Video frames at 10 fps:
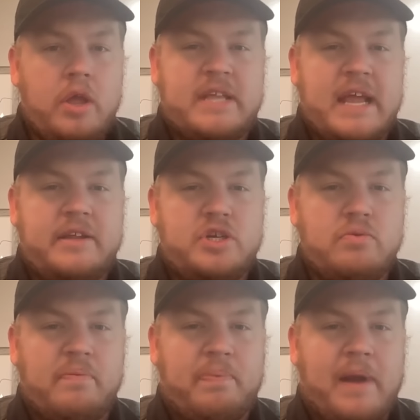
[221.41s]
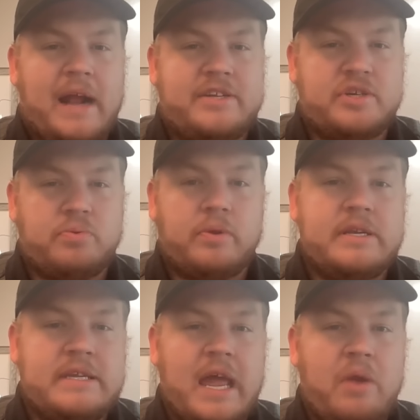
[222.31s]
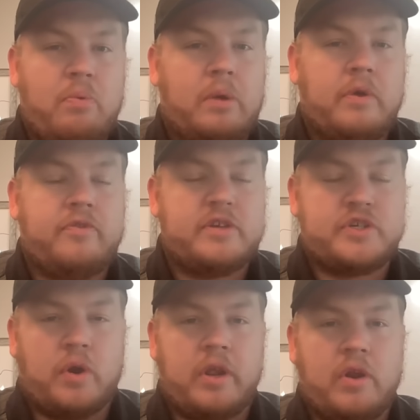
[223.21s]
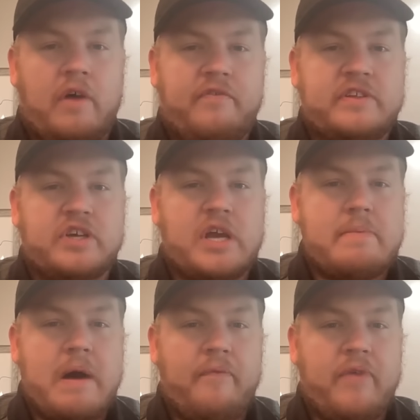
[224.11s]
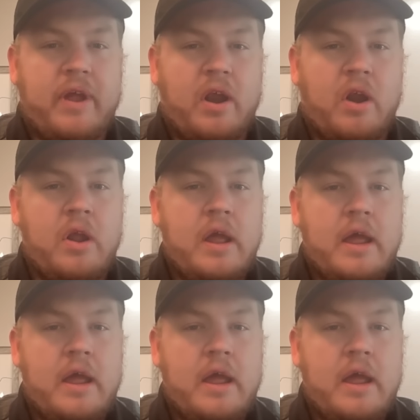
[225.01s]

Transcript: day two of practice, really day one with the starting offense, to come out there